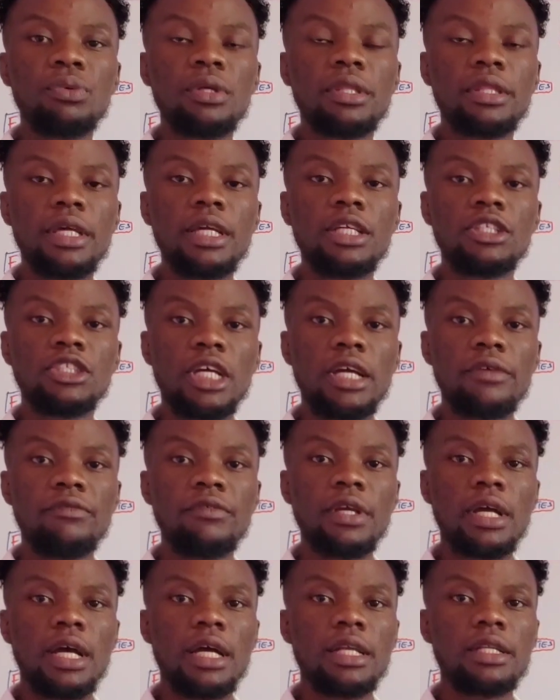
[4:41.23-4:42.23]
with
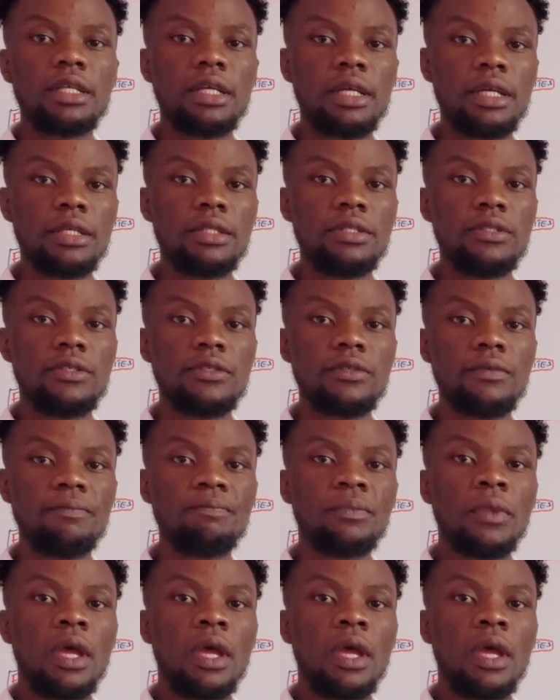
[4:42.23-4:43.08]
HIV and AIDS.